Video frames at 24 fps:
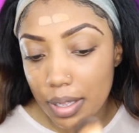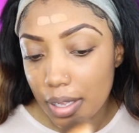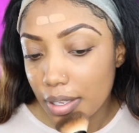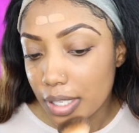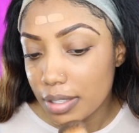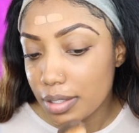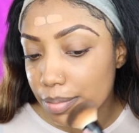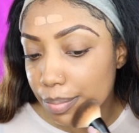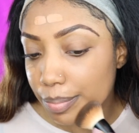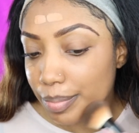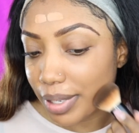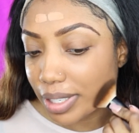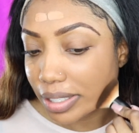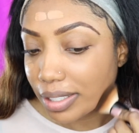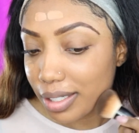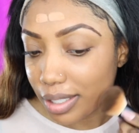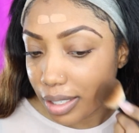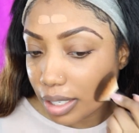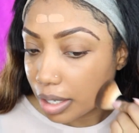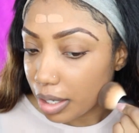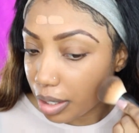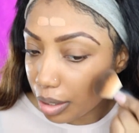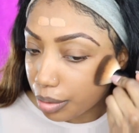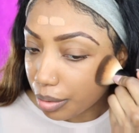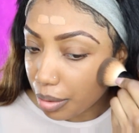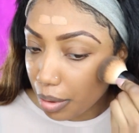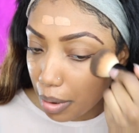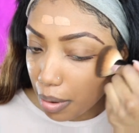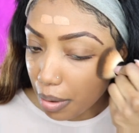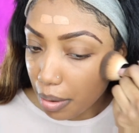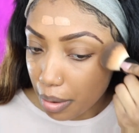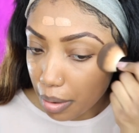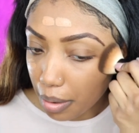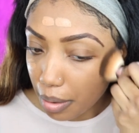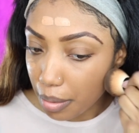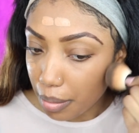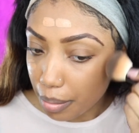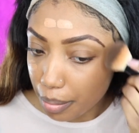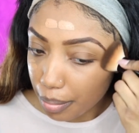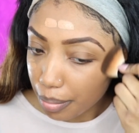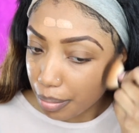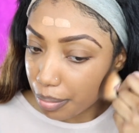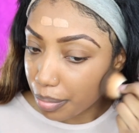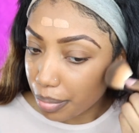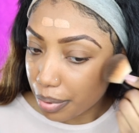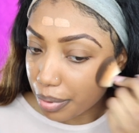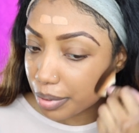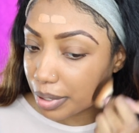It's blending out
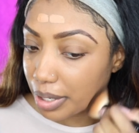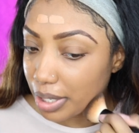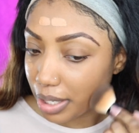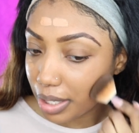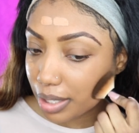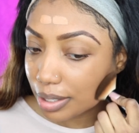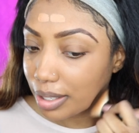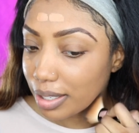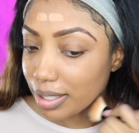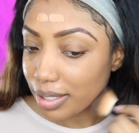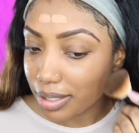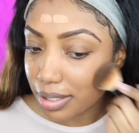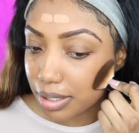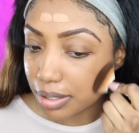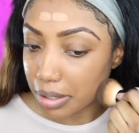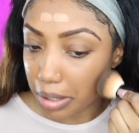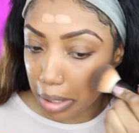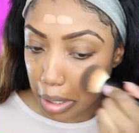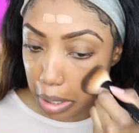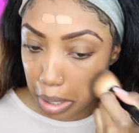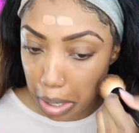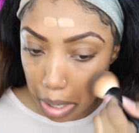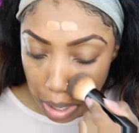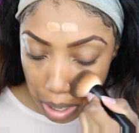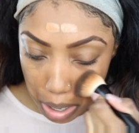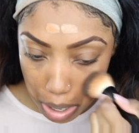pretty nicely.